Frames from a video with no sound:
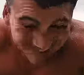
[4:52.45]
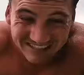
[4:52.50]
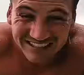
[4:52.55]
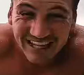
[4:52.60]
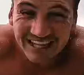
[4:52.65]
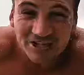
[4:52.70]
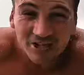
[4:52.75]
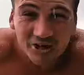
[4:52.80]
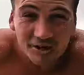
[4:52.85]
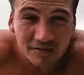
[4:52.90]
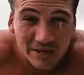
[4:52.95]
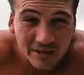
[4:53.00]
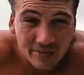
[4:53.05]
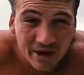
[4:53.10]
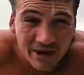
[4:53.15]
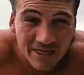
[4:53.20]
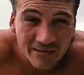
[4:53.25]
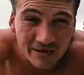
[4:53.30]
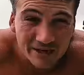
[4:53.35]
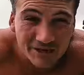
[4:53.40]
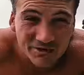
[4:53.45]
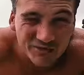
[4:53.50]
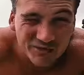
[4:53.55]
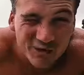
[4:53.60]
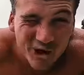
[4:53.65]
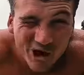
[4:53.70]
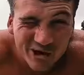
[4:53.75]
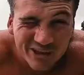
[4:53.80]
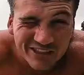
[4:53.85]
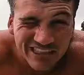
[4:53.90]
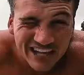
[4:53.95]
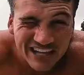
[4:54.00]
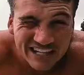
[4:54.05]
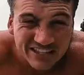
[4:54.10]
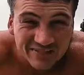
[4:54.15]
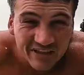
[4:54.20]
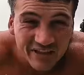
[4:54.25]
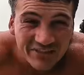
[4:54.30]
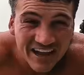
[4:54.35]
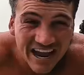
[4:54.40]
That's got to be one of the most rogue things
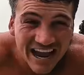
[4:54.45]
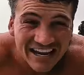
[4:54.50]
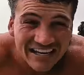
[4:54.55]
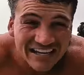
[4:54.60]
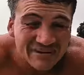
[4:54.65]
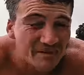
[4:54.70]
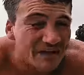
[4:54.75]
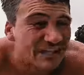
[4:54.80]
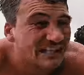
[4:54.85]
I've ever eaten in my